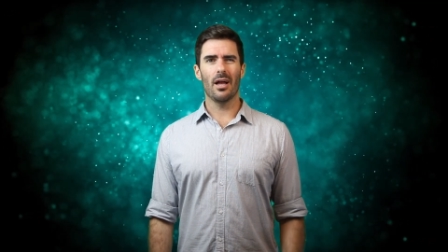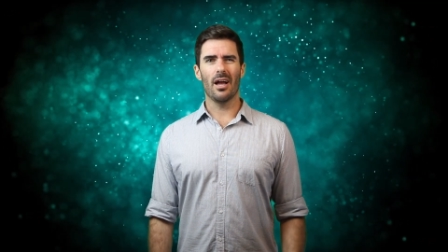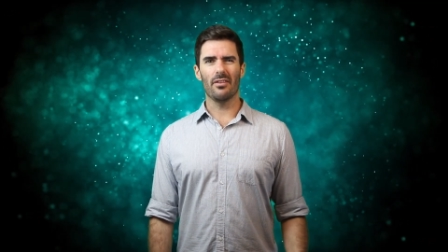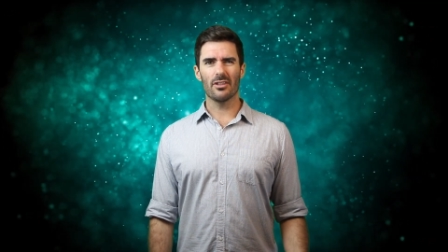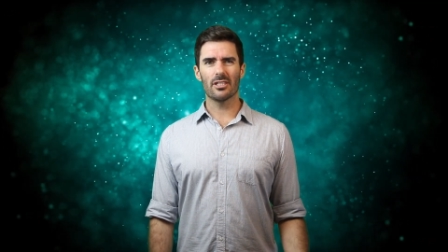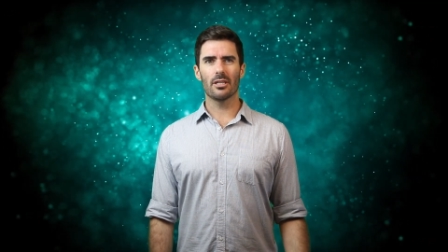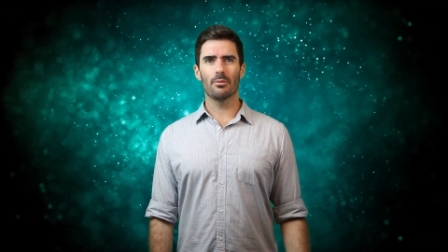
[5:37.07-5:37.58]

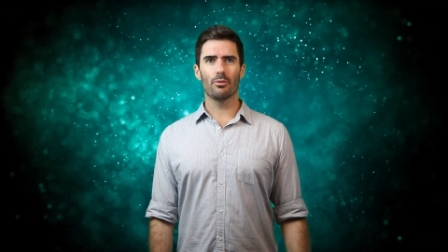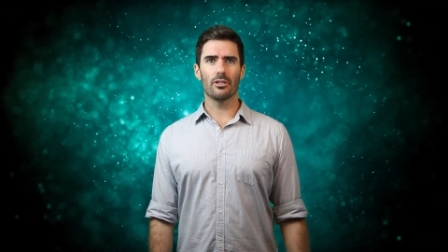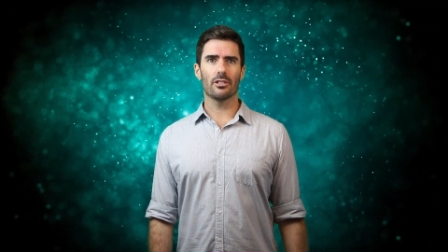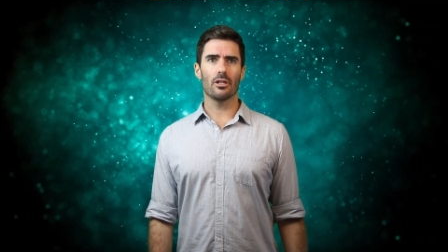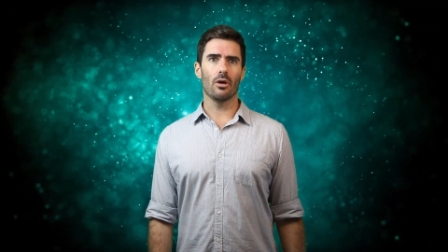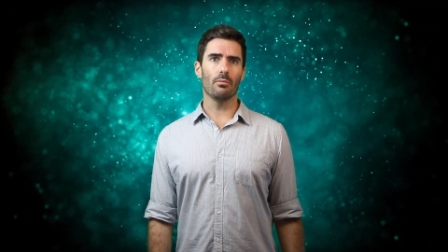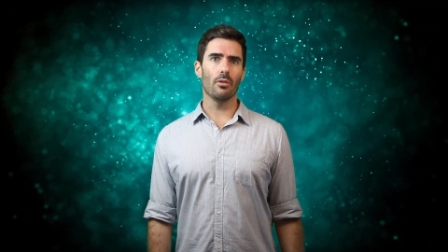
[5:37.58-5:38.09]
and the slippery
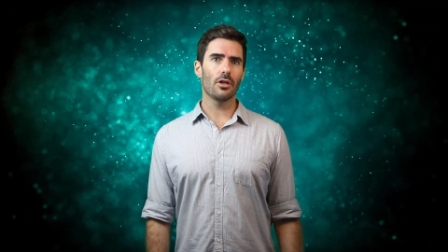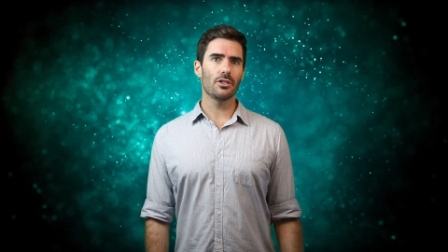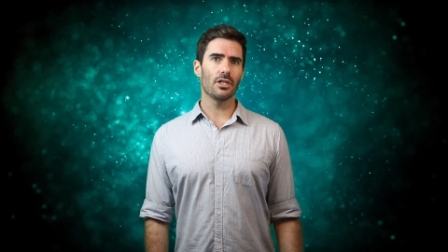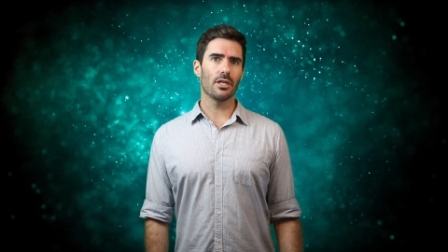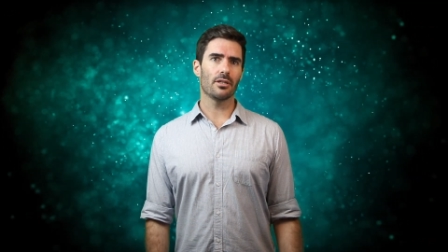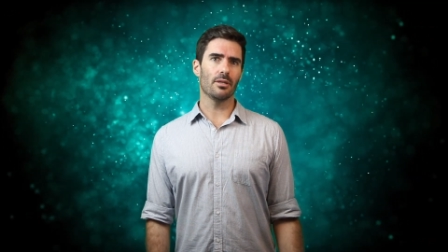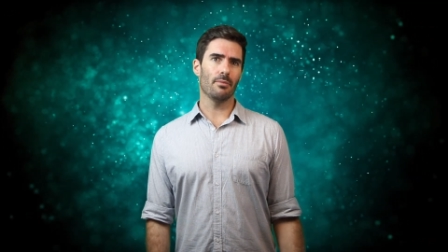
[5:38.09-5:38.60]
slope
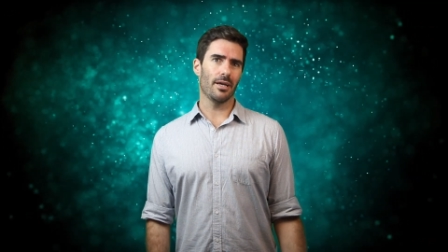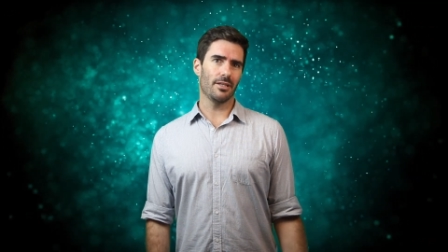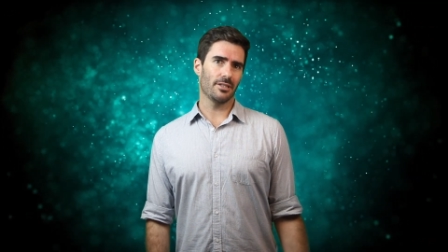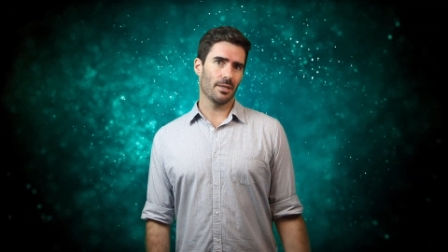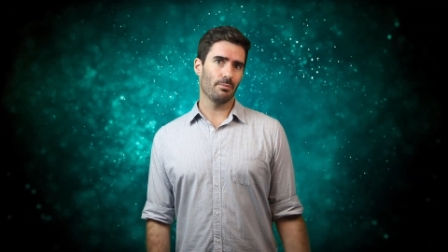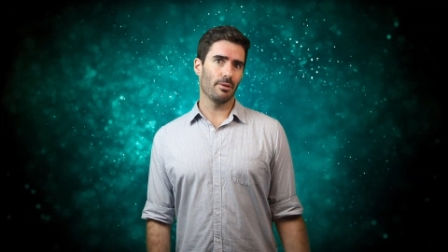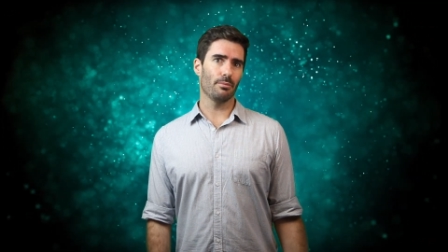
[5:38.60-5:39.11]
logic that made
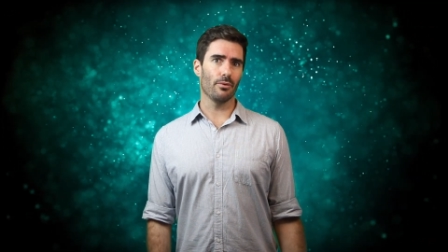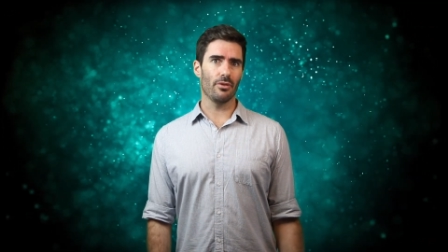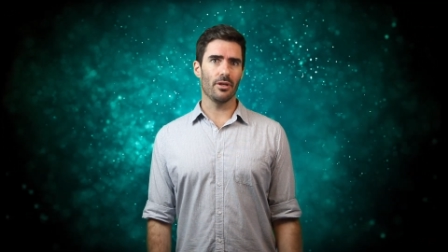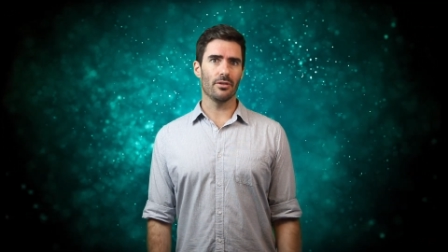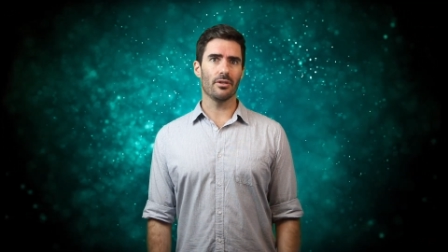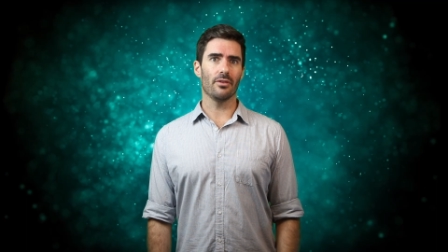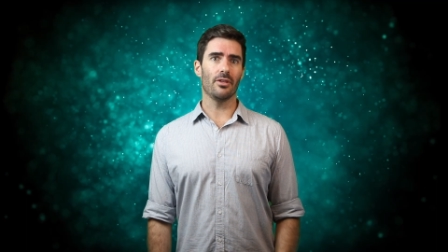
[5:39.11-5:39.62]
some people
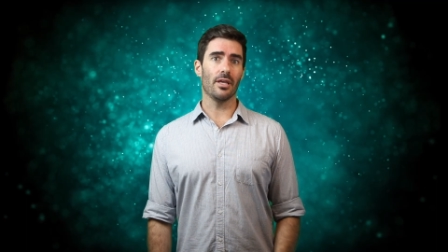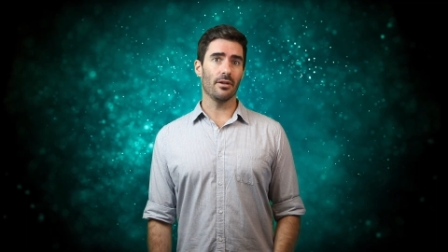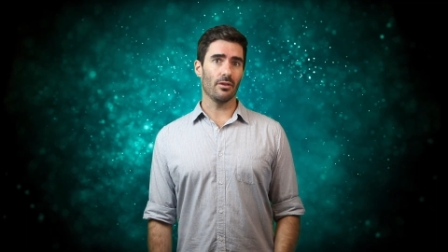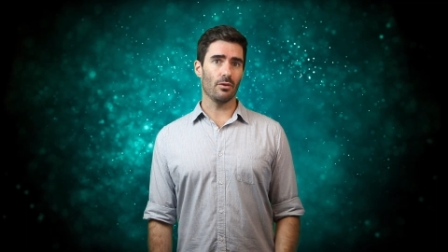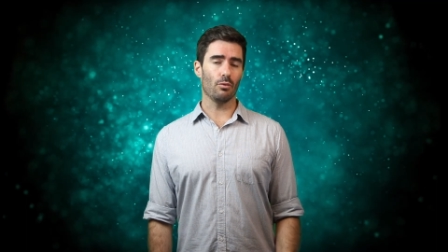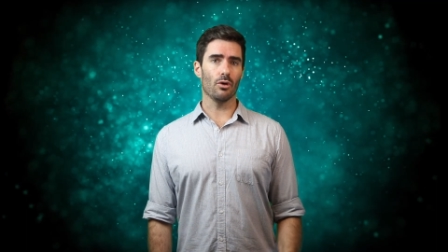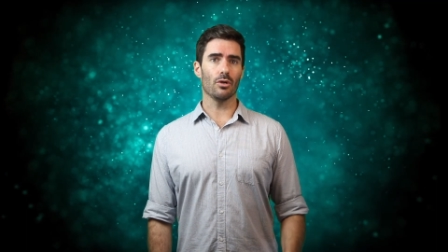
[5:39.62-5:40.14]
think that the end
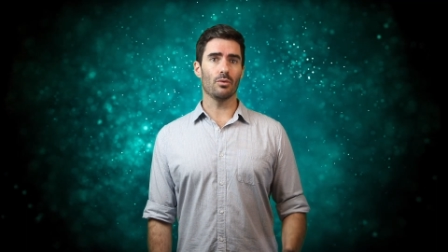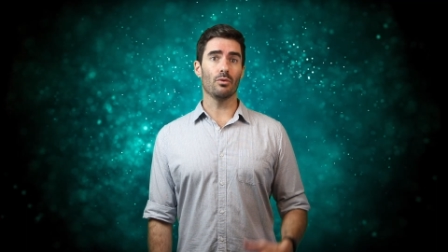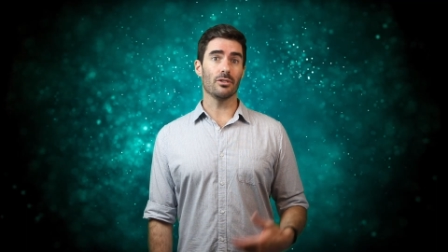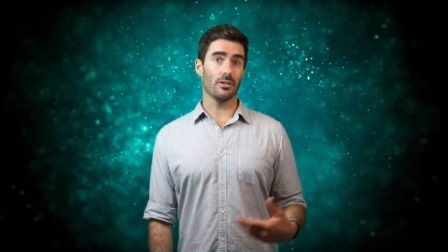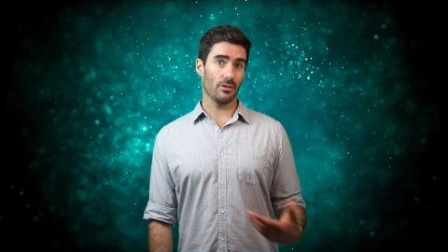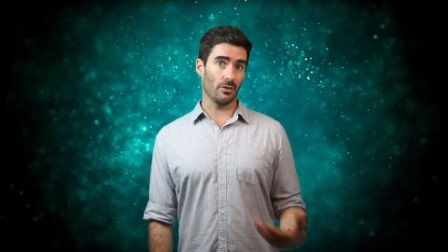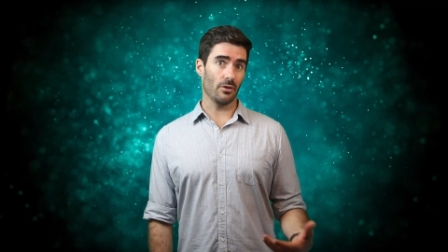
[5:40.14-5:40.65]
of the world
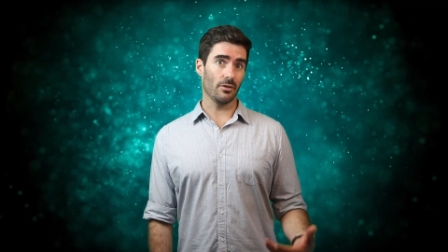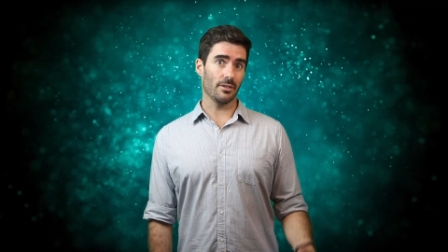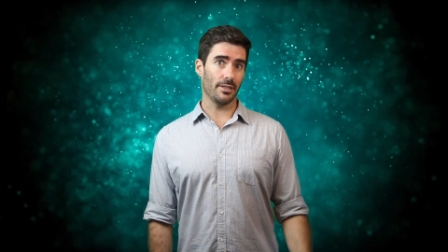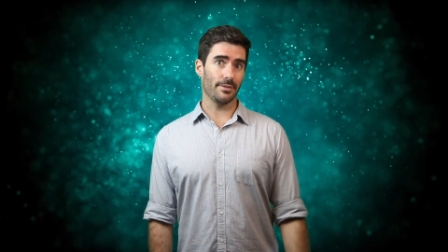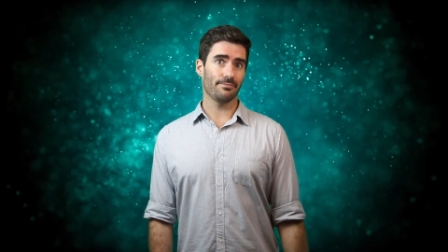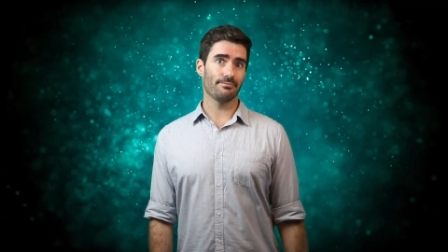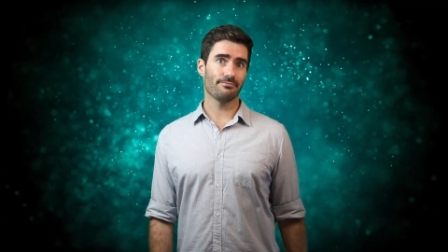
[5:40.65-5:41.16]
was a
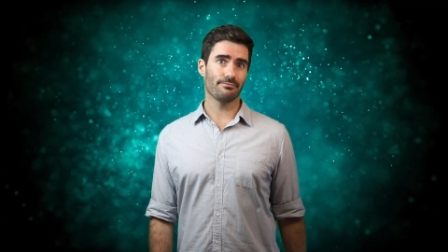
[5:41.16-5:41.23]
certainty.